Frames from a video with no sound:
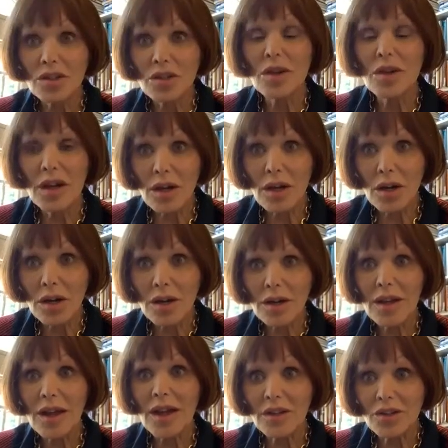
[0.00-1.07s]
you are
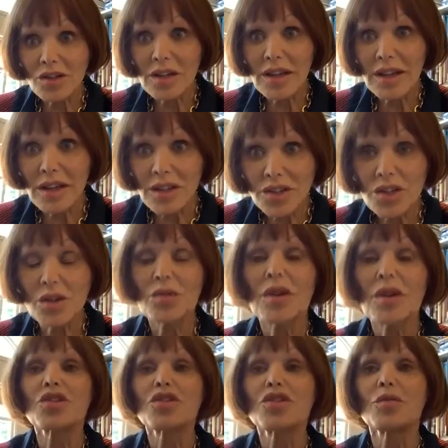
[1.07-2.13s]
actually, I hate to
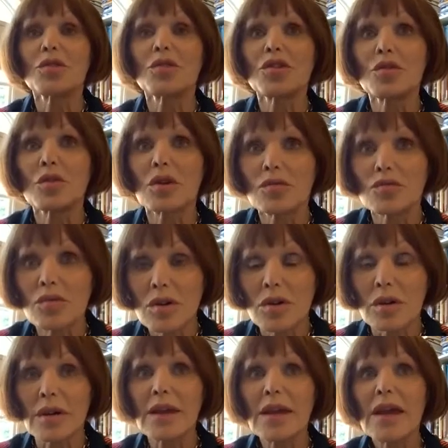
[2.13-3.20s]
correct you, but you are
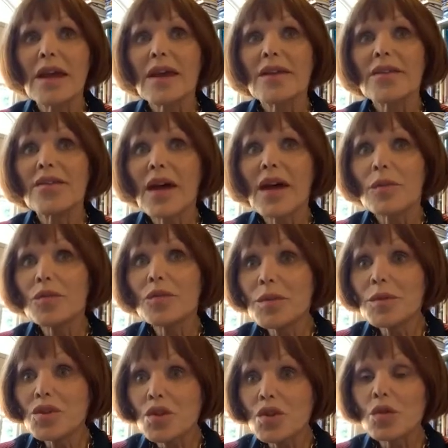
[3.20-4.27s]
wrong. That would
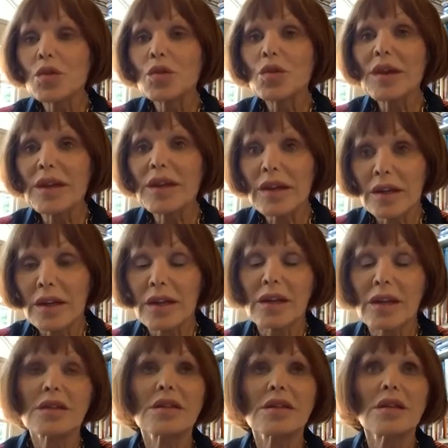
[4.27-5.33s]
be true in
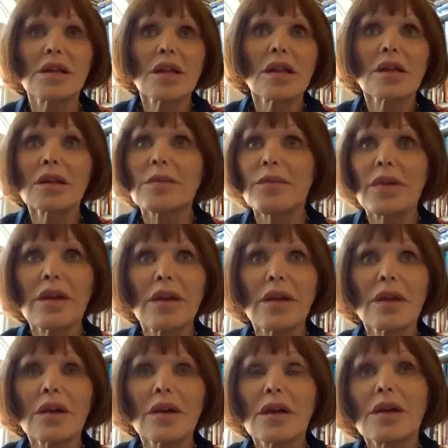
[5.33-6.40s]
England. In England,
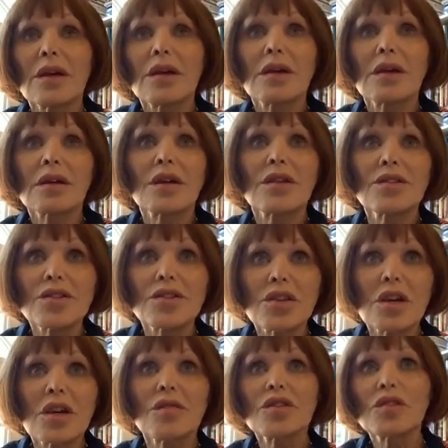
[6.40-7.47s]
being a
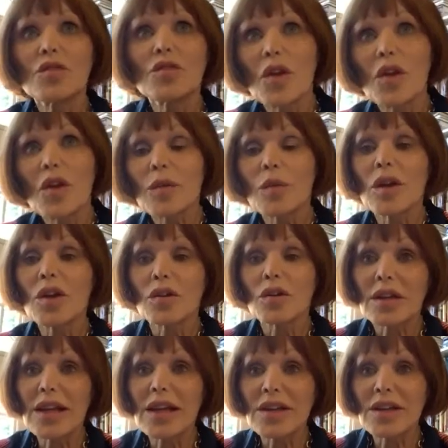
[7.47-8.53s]
conservative, right-wing, or
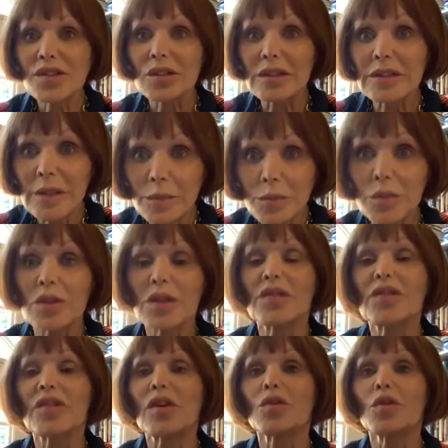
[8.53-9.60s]
classical liberal,
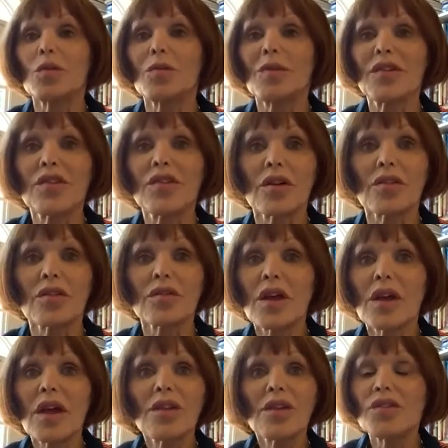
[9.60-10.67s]
as I call myself,
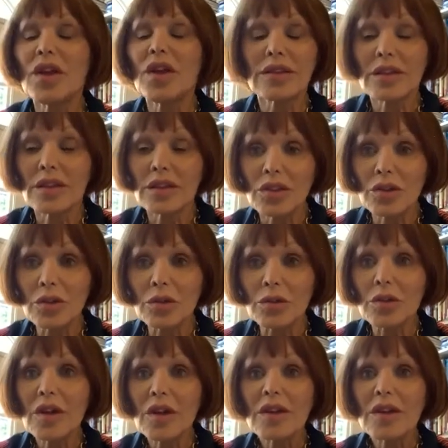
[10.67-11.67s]
is nothing new.